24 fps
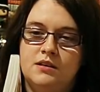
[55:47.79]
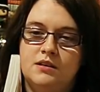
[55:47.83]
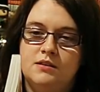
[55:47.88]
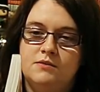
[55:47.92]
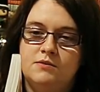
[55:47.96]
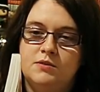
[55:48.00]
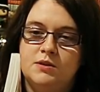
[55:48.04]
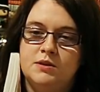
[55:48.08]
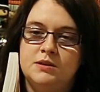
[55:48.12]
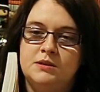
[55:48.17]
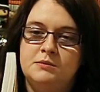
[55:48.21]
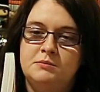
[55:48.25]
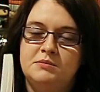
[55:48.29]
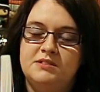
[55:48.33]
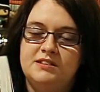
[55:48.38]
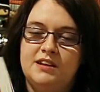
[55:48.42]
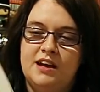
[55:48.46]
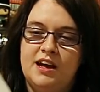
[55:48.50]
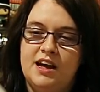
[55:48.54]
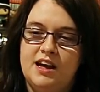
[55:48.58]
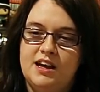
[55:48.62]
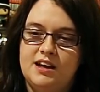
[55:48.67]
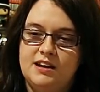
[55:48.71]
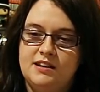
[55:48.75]
Volume
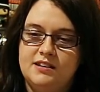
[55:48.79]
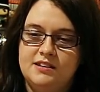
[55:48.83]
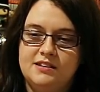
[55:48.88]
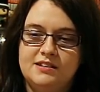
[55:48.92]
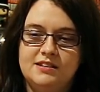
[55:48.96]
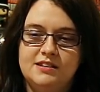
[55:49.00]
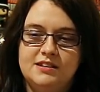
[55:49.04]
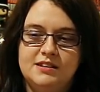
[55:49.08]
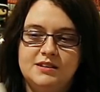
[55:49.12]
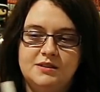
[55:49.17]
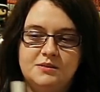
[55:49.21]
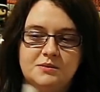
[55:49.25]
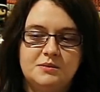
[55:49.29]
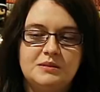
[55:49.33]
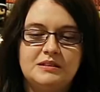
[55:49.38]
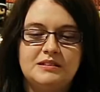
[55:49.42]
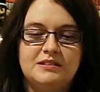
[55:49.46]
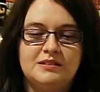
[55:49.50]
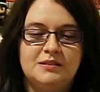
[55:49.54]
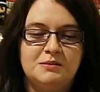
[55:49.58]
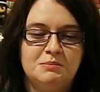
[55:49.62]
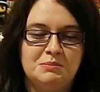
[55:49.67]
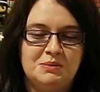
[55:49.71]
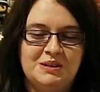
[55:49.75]
10.
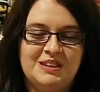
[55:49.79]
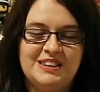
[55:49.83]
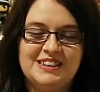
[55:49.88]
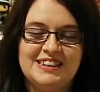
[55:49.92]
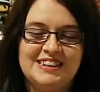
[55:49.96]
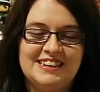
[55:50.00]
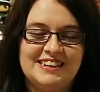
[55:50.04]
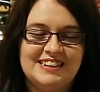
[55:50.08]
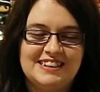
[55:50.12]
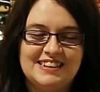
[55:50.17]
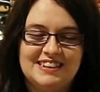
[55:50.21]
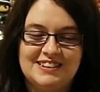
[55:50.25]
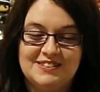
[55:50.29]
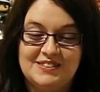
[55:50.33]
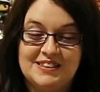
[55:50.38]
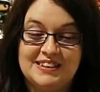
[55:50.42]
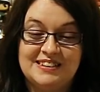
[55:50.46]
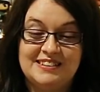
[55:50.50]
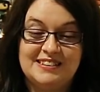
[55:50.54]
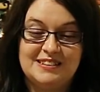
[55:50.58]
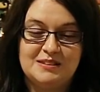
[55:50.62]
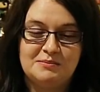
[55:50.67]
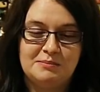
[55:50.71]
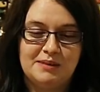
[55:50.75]
Wouldn't it be neat if they
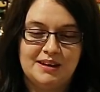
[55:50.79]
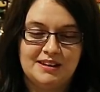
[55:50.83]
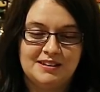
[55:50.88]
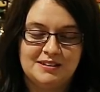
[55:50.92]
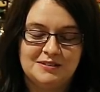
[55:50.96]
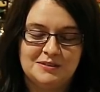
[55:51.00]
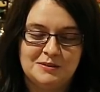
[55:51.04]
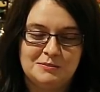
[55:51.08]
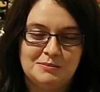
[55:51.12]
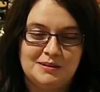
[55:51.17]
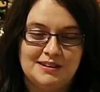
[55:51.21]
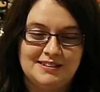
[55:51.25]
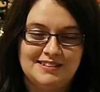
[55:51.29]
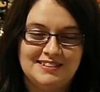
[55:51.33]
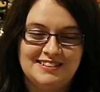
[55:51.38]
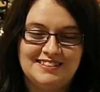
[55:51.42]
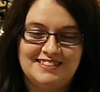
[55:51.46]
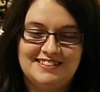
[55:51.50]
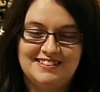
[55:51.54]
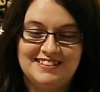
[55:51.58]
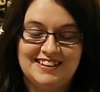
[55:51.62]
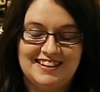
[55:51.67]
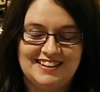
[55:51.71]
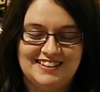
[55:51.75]
did a manga about his
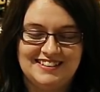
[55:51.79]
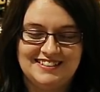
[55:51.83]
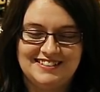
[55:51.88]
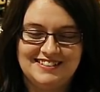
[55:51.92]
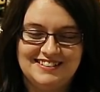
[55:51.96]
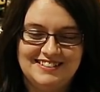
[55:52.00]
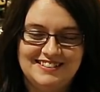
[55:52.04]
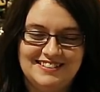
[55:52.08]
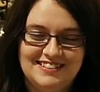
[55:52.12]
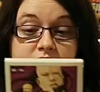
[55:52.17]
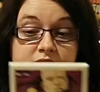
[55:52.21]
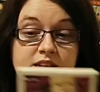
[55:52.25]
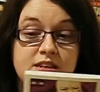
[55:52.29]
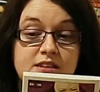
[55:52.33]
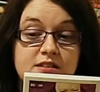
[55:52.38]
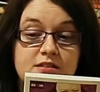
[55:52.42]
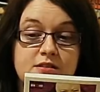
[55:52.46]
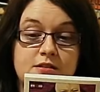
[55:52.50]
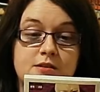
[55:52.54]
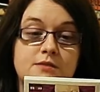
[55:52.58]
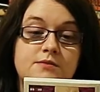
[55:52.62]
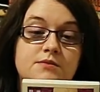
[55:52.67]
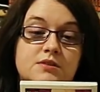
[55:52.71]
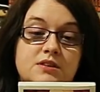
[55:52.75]
dad? These
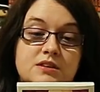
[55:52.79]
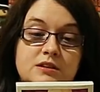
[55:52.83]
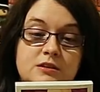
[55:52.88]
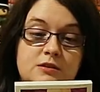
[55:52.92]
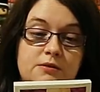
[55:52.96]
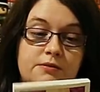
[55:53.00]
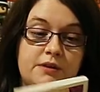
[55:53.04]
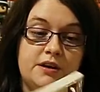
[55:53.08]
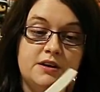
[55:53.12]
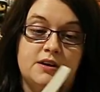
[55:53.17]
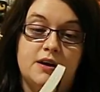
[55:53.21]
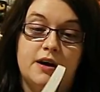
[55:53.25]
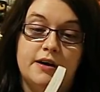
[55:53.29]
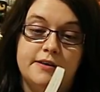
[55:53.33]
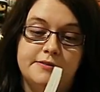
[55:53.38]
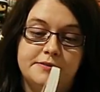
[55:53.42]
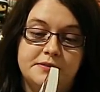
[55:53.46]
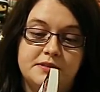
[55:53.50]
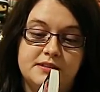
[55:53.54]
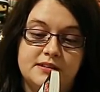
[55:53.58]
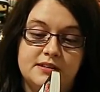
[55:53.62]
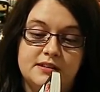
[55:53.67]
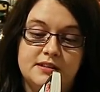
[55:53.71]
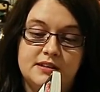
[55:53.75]
don't release very
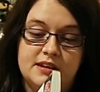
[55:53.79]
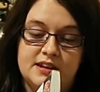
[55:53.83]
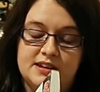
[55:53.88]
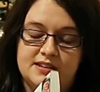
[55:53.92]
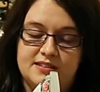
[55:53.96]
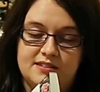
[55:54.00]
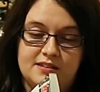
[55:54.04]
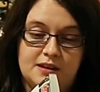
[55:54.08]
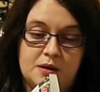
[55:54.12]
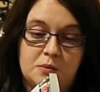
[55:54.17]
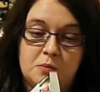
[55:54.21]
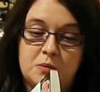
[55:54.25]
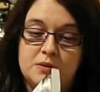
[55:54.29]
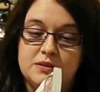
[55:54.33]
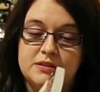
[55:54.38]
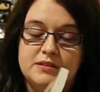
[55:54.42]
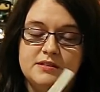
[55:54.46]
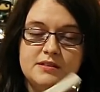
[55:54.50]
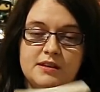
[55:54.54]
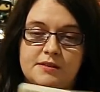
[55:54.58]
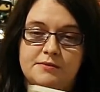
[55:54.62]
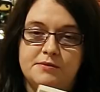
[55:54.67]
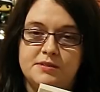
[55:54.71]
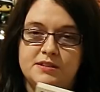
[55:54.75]
often. It's like
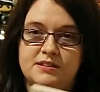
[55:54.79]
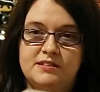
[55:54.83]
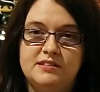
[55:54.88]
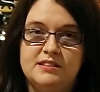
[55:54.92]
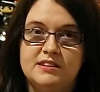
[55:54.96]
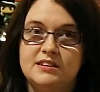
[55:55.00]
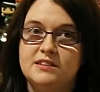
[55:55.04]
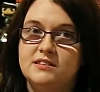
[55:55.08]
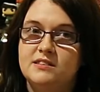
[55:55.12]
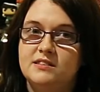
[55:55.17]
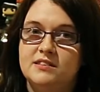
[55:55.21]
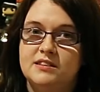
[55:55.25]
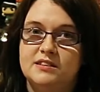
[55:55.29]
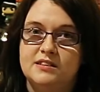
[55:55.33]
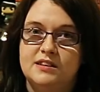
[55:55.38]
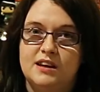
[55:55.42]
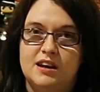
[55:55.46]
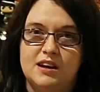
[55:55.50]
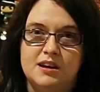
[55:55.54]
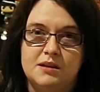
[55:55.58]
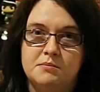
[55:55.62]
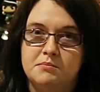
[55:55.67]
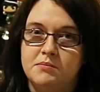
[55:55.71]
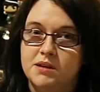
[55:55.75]
once every 6 to
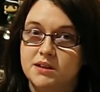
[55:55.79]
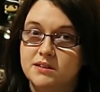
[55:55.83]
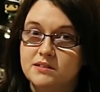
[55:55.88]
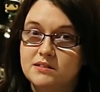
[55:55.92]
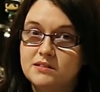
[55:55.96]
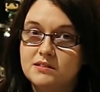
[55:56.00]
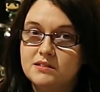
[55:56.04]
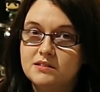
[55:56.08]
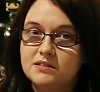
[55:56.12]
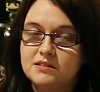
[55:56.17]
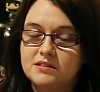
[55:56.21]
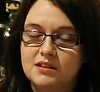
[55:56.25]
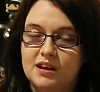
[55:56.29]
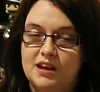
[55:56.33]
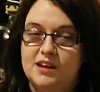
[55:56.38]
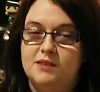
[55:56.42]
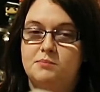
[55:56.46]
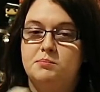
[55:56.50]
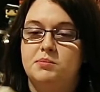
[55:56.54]
9 months.